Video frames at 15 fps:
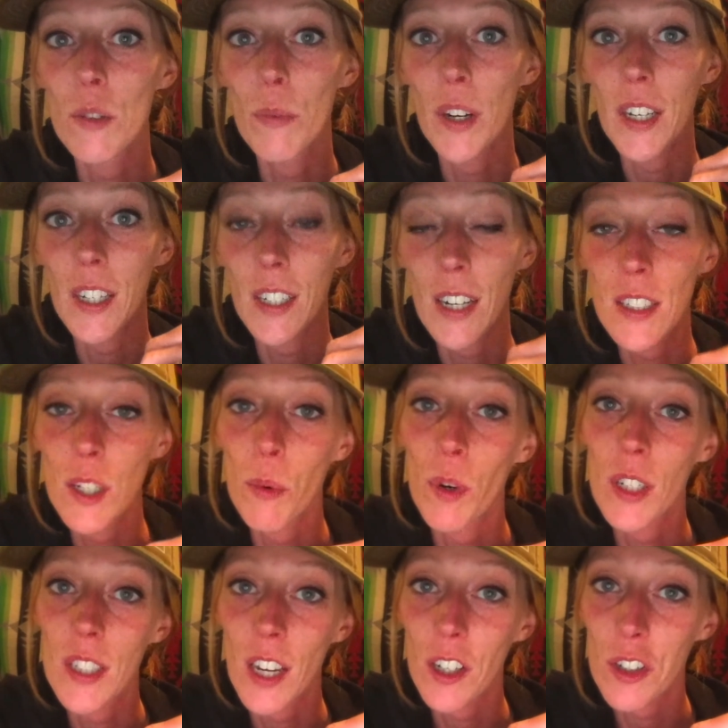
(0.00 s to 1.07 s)
and recognizing where
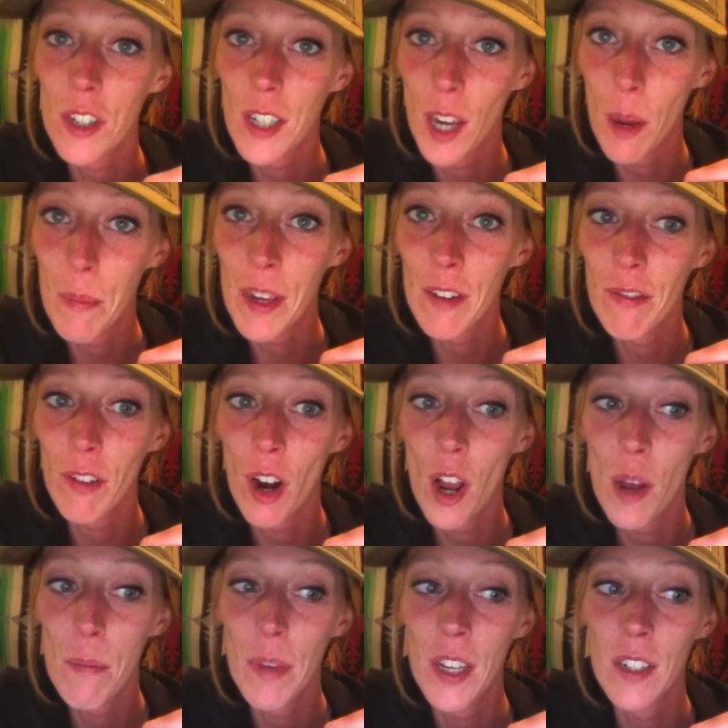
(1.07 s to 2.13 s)
it's actually coming
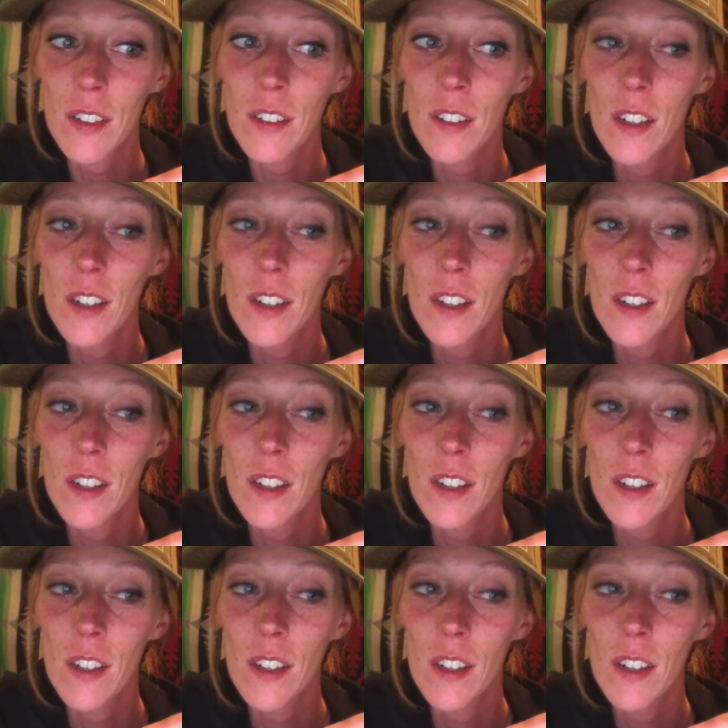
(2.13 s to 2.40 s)
from, and,